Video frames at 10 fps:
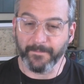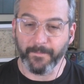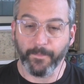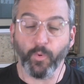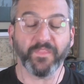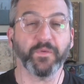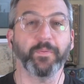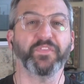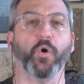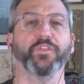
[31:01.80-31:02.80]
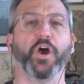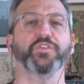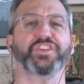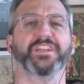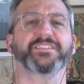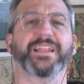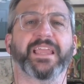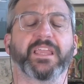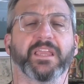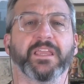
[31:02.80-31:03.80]
But the whole notion is,
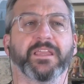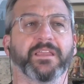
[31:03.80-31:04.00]
like,